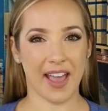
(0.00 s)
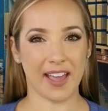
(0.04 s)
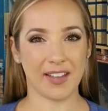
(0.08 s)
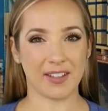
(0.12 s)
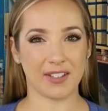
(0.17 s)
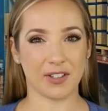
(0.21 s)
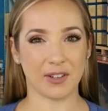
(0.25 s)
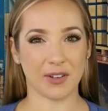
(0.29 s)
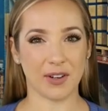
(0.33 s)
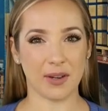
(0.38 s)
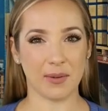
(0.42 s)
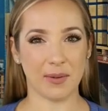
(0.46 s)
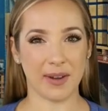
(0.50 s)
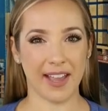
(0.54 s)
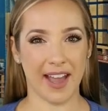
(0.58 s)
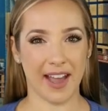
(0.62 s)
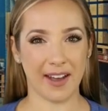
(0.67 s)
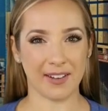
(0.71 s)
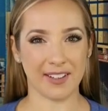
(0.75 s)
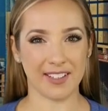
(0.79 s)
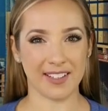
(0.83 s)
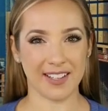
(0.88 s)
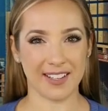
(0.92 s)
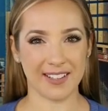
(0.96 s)
and dream
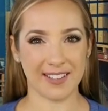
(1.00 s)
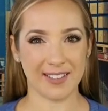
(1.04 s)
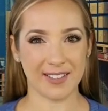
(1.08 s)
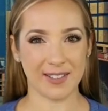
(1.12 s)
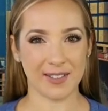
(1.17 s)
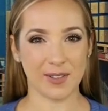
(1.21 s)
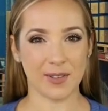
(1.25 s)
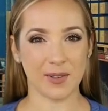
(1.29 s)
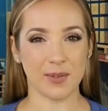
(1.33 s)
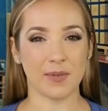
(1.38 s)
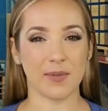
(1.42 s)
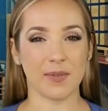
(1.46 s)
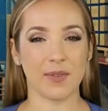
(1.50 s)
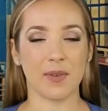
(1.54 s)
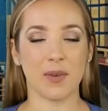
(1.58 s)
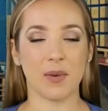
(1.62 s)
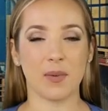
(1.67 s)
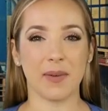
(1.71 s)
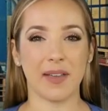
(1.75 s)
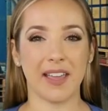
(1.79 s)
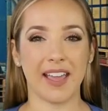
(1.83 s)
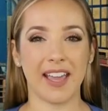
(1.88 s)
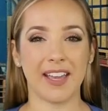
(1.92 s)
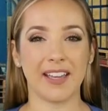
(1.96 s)
analysis.
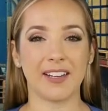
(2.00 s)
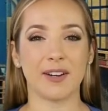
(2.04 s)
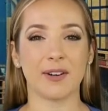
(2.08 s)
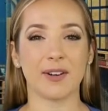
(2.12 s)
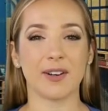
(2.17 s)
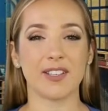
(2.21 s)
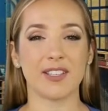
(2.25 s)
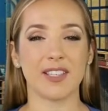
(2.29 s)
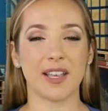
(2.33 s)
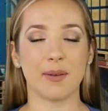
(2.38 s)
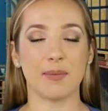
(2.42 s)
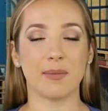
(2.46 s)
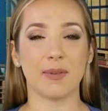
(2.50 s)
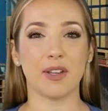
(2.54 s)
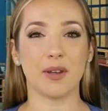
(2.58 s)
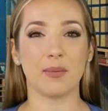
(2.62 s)
Behaviorism